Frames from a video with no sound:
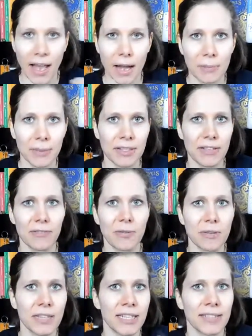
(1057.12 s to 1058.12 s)
I will leave
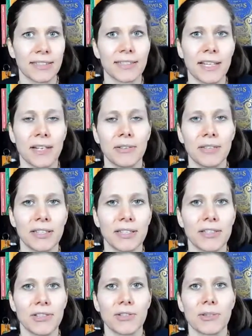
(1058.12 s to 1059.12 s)
all links down in the
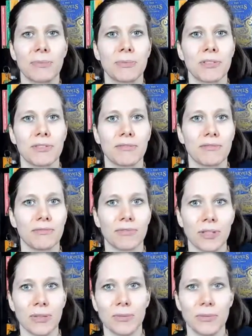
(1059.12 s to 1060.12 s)
description
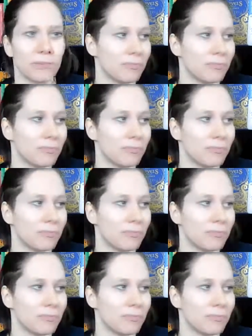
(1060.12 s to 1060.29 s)
to